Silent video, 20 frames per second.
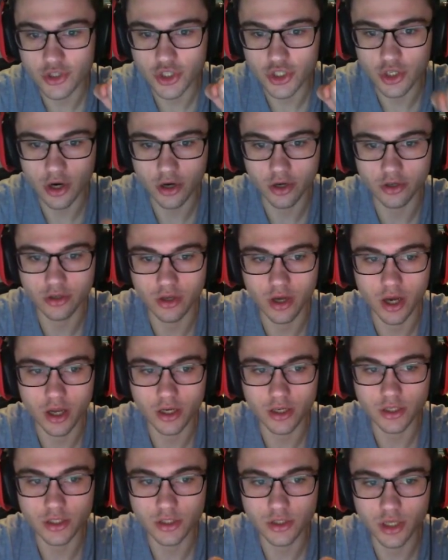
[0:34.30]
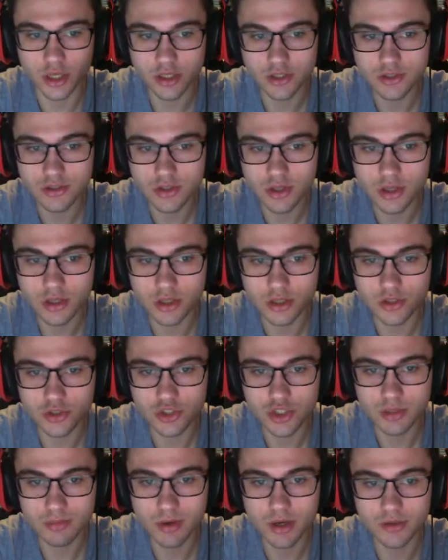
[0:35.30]
Juggernaut. Does
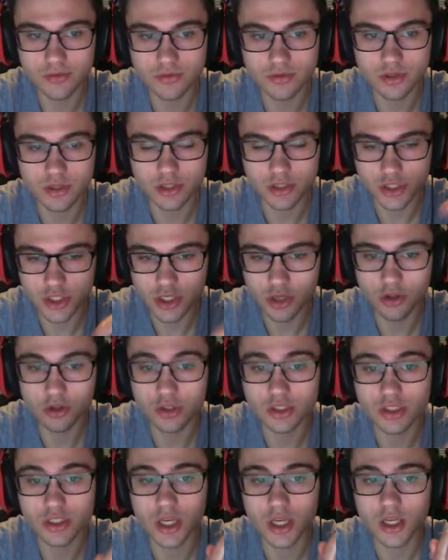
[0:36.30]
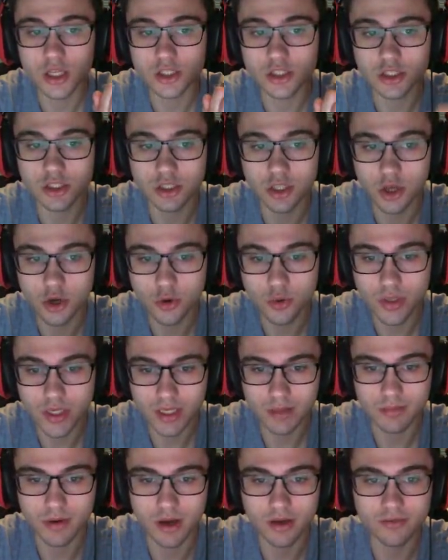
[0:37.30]
She-Buff, She-Hulk's slow
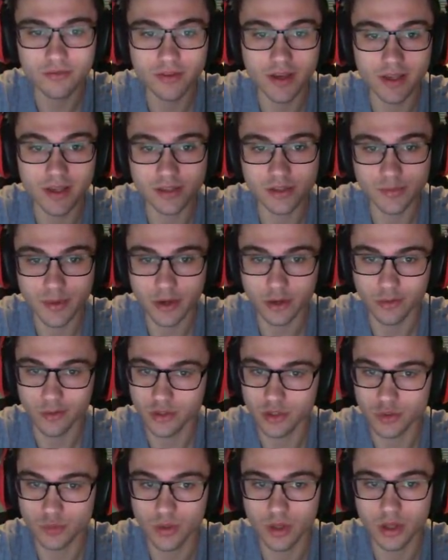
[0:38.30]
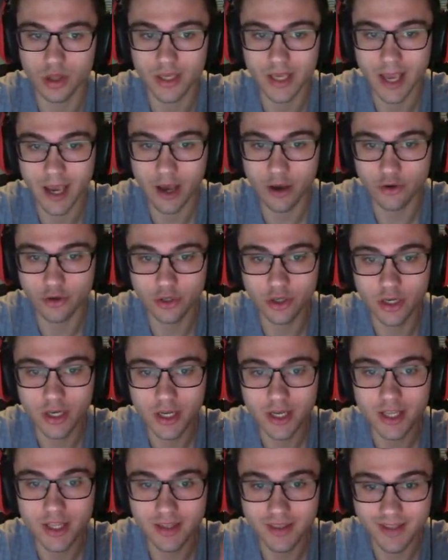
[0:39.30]
debuff and Spider-Gwen as well counter
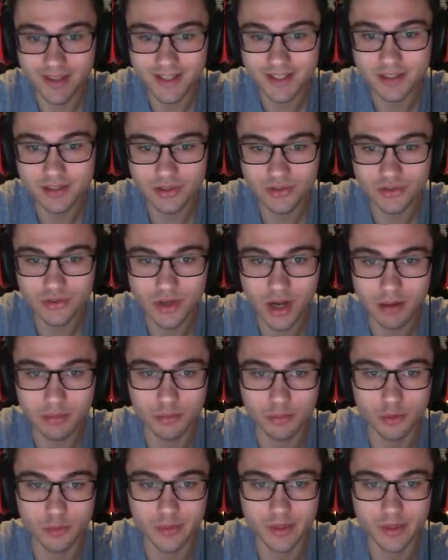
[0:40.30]
this unstoppable?